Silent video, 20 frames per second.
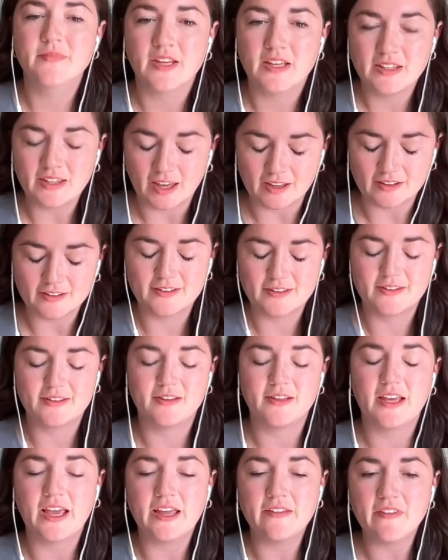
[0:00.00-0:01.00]
Yes.
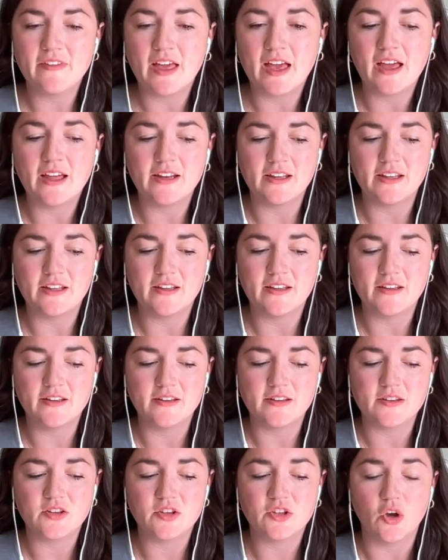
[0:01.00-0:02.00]
And that
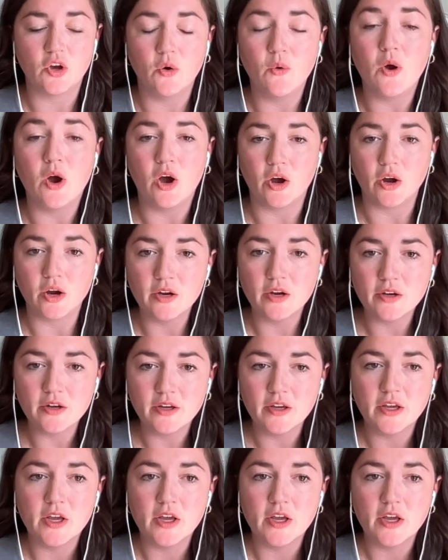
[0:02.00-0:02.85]
is so hard,